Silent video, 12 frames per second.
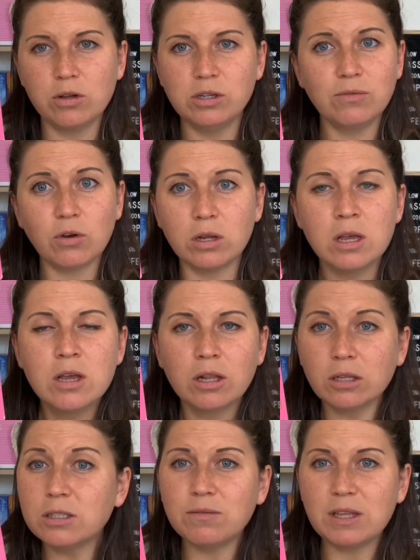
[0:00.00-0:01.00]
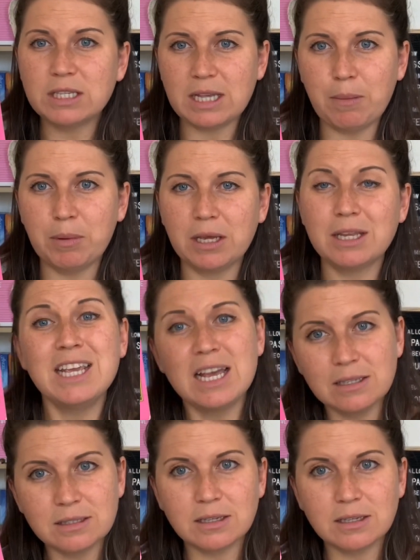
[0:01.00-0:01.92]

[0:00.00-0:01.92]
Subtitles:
You've got lots of things happening. And yes,